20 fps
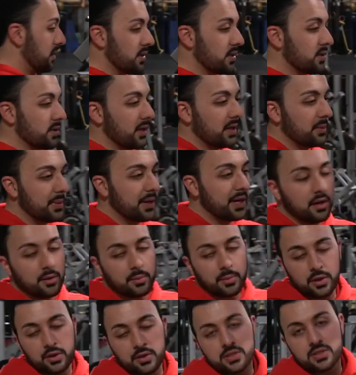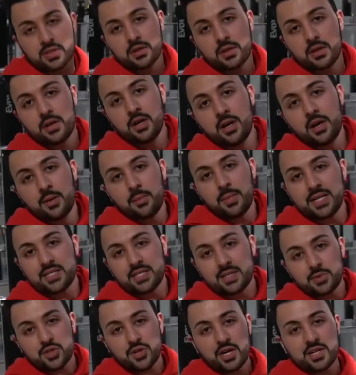so I hit my elbows,
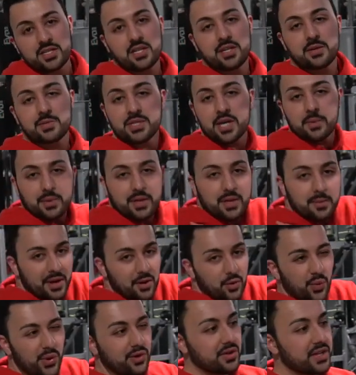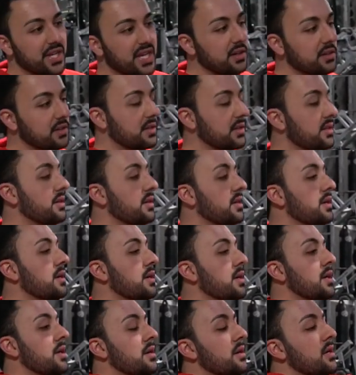biceps, triceps. I'm gonna hit my rear delt.
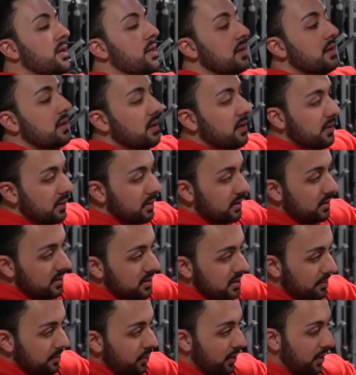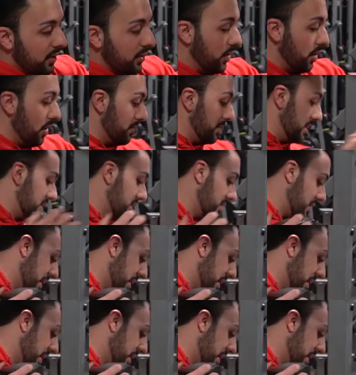It's important to warm this